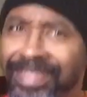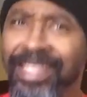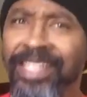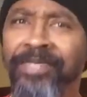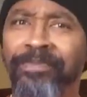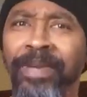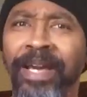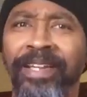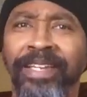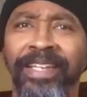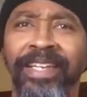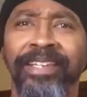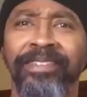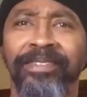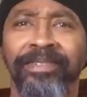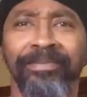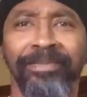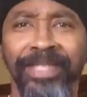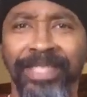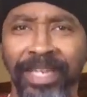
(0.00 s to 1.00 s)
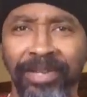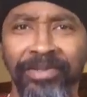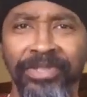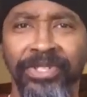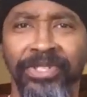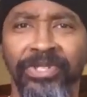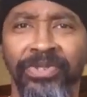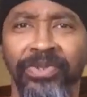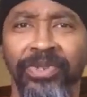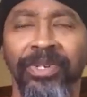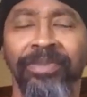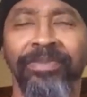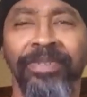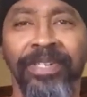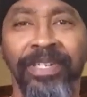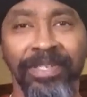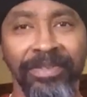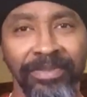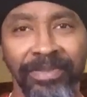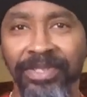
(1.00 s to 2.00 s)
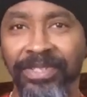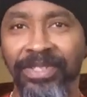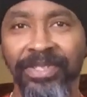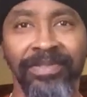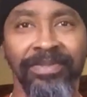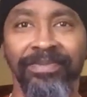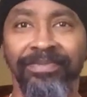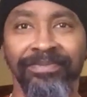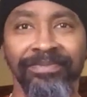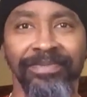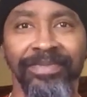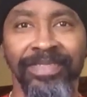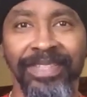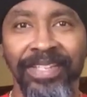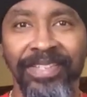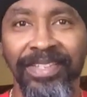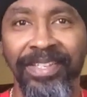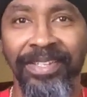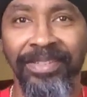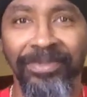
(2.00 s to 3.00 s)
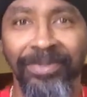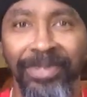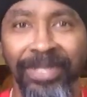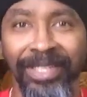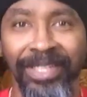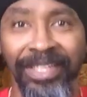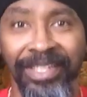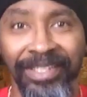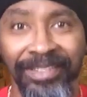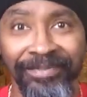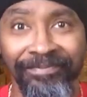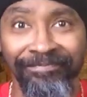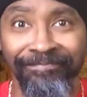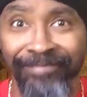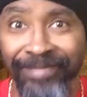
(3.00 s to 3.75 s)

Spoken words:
That's about it. But that was a script, and it wasn't nothing really